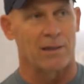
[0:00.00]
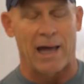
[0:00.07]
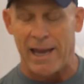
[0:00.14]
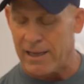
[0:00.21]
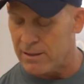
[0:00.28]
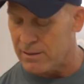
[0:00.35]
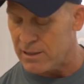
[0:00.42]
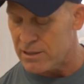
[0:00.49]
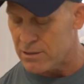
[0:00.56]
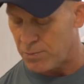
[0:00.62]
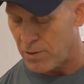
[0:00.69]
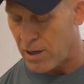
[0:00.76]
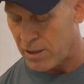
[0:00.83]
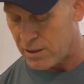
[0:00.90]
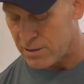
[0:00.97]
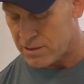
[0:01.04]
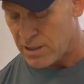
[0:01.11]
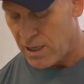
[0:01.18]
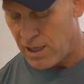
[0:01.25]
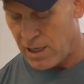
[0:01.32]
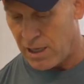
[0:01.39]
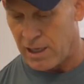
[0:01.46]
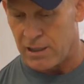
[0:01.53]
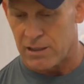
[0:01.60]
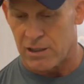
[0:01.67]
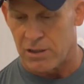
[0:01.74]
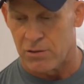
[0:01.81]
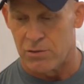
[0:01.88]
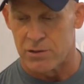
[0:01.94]
like these products
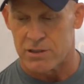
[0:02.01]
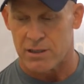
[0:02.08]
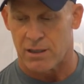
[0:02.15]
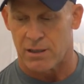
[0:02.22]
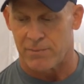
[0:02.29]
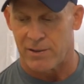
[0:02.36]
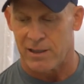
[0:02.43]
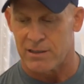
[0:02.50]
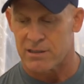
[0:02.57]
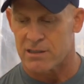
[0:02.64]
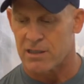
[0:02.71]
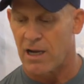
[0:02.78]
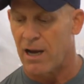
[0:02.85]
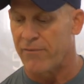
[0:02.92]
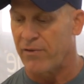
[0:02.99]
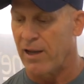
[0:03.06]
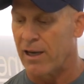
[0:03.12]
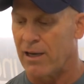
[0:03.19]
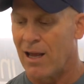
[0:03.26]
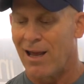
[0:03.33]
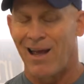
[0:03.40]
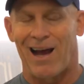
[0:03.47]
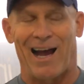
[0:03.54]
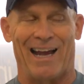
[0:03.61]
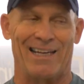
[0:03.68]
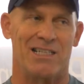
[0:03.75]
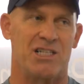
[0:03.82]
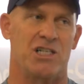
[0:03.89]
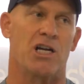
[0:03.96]
and use them and stuff. And
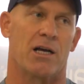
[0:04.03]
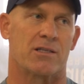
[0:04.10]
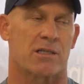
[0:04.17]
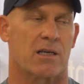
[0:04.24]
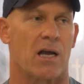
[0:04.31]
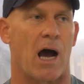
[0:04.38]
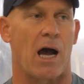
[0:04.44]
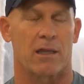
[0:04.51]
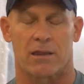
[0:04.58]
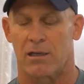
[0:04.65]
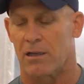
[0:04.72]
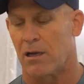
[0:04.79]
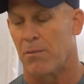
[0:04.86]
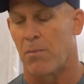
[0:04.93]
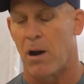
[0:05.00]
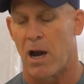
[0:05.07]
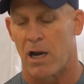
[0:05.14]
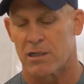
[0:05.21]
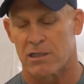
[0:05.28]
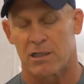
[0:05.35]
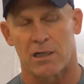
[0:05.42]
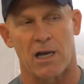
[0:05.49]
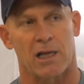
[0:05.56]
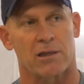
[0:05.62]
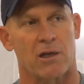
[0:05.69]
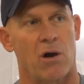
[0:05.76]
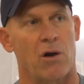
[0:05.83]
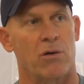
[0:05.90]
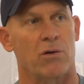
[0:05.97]
I just got the Kabosh and got
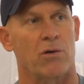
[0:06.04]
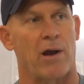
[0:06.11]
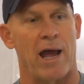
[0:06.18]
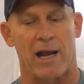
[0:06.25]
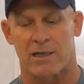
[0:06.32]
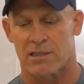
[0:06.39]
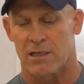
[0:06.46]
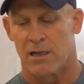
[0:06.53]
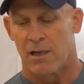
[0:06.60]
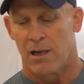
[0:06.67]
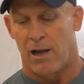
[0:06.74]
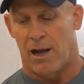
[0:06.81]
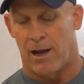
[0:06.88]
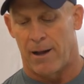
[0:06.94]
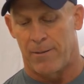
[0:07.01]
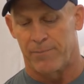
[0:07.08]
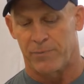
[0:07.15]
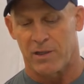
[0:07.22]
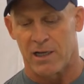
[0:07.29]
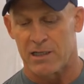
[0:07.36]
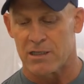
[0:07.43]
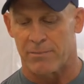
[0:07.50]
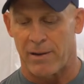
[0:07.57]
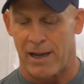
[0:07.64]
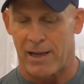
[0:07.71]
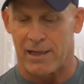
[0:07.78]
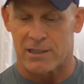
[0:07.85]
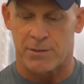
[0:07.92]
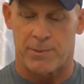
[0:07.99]
the OdorX because of my
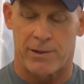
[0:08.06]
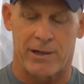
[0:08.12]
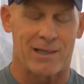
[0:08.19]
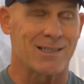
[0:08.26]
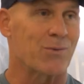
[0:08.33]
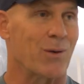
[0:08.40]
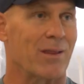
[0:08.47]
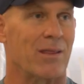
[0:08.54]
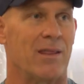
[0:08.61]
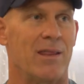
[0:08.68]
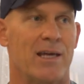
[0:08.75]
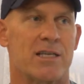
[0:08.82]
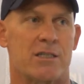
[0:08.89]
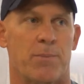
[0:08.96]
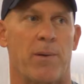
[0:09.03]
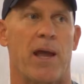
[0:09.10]
experience with this